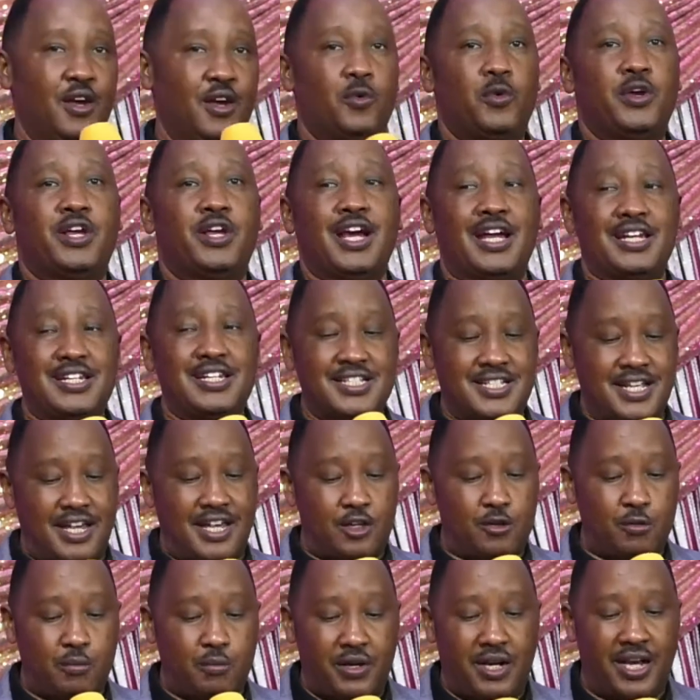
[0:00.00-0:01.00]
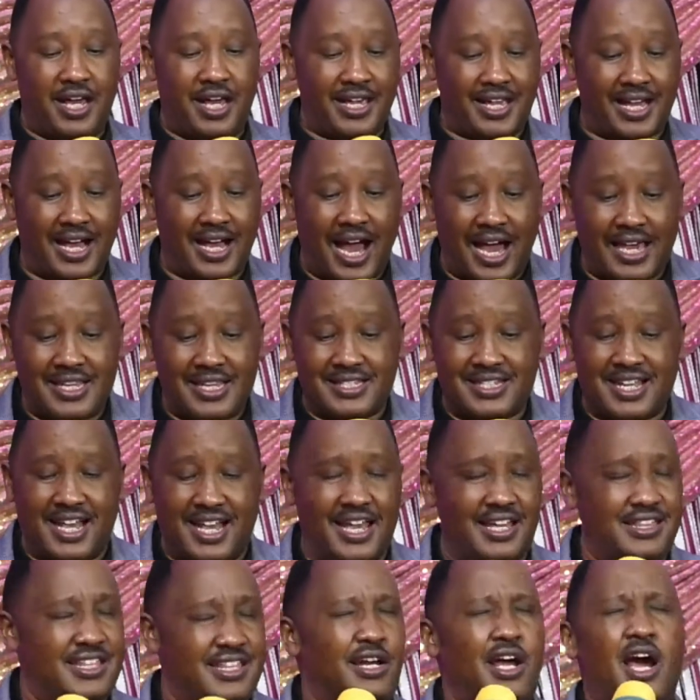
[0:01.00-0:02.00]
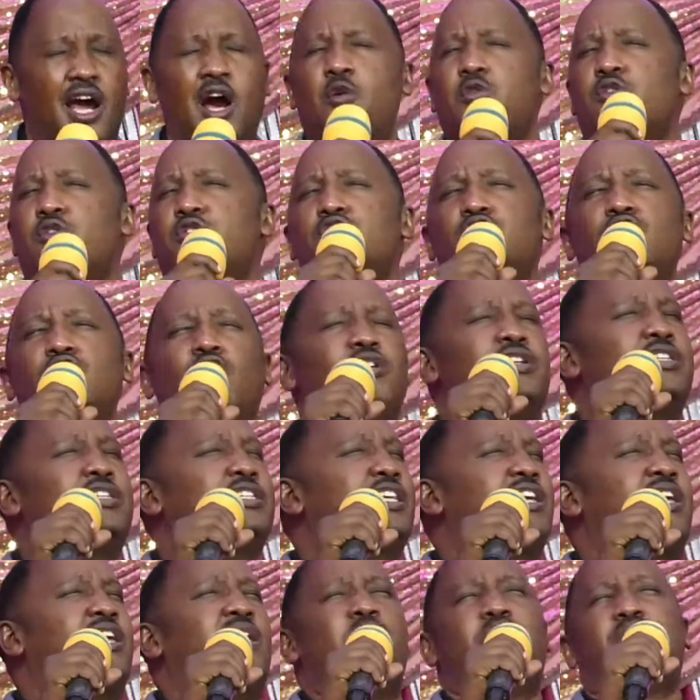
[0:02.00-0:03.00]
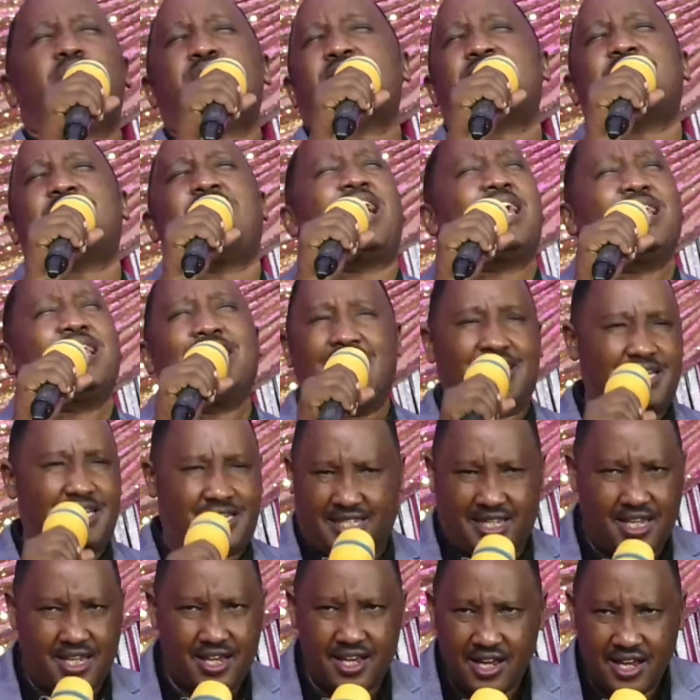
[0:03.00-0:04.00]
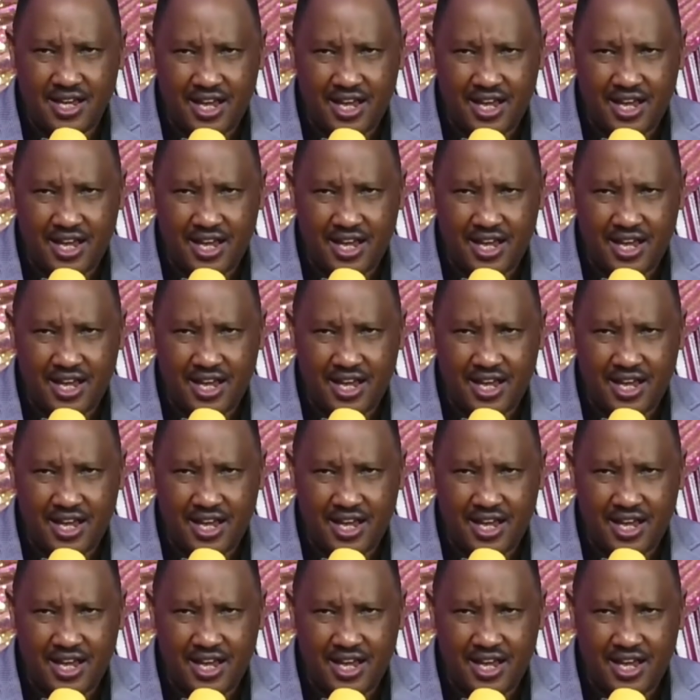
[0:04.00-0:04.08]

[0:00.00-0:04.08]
We can decide to be like Isaiah that I will not keep silent